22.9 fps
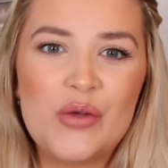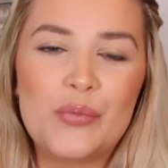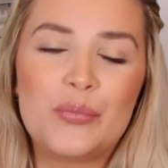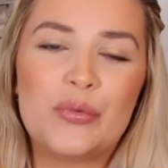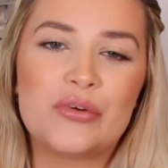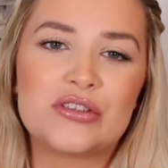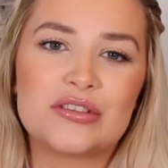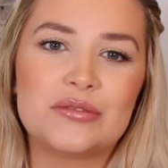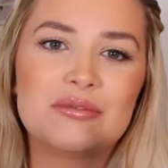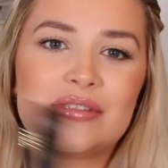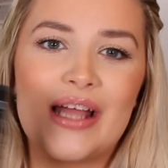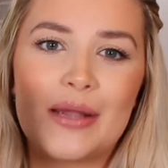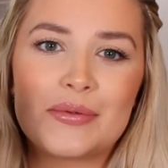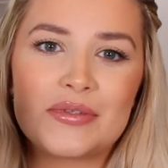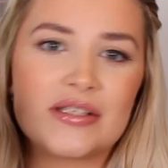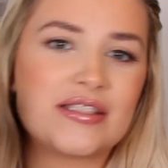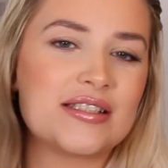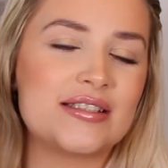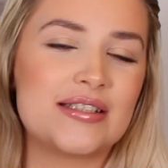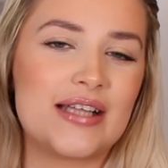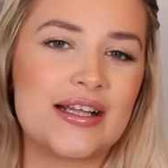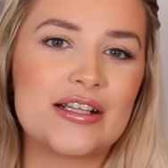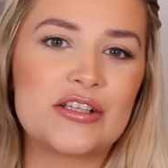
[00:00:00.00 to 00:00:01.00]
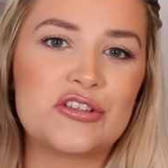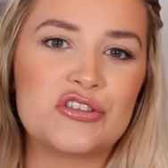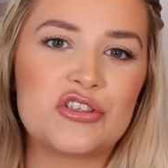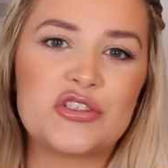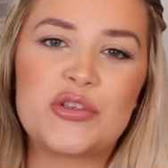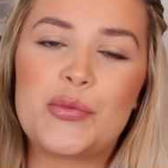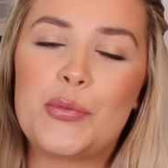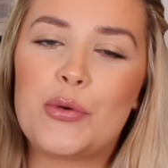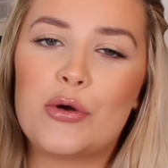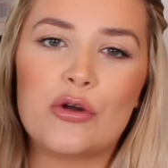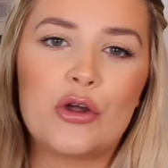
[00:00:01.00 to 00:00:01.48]
but sometimes it's nice
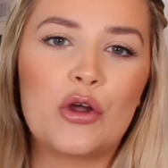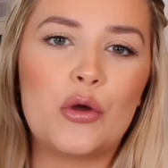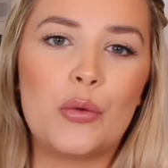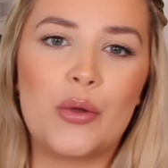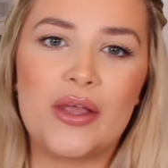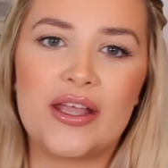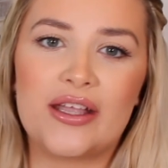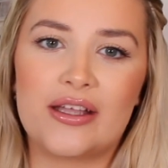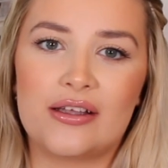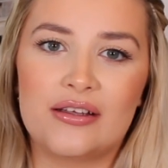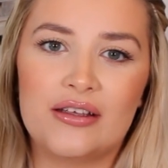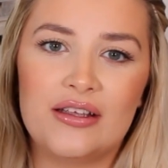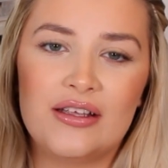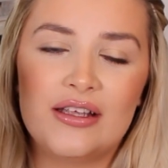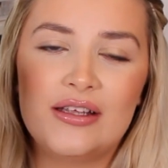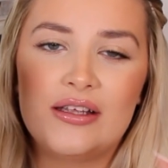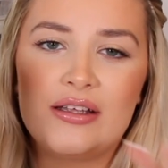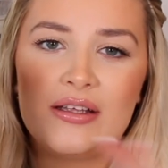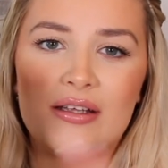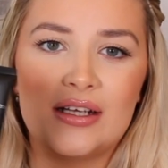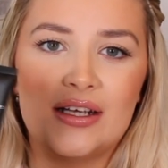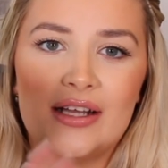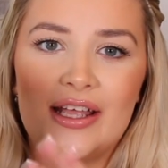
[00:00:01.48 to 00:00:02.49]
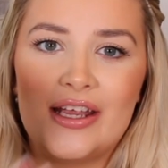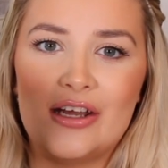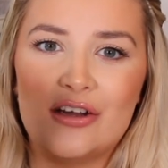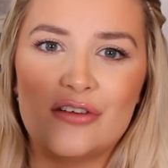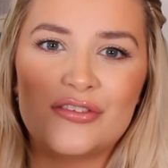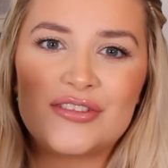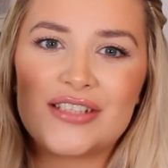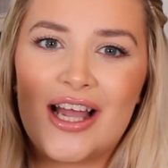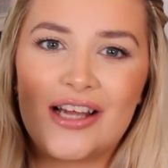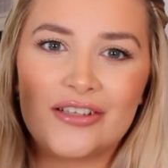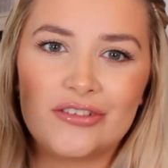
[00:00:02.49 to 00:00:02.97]
just to put a quick layer
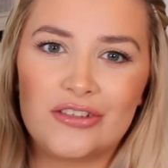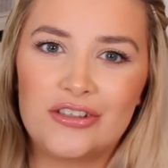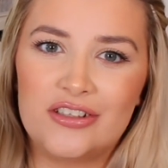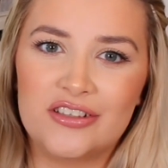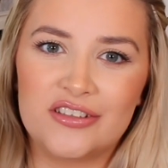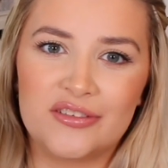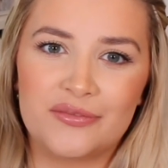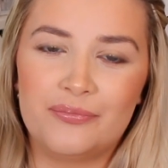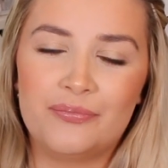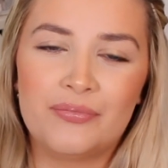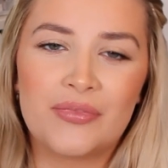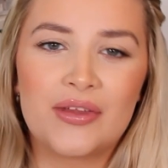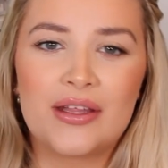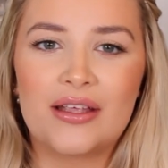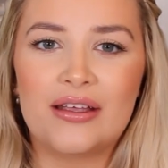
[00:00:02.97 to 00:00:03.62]
of tan on,